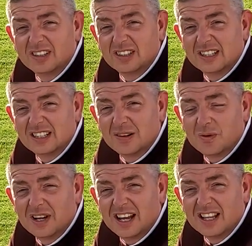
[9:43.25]
So let's see
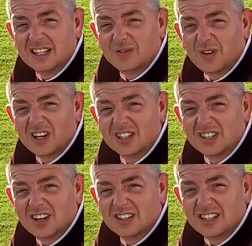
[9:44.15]
if we can get this fire
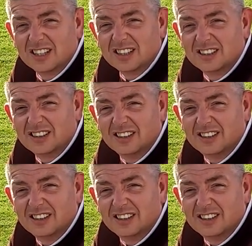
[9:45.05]
started.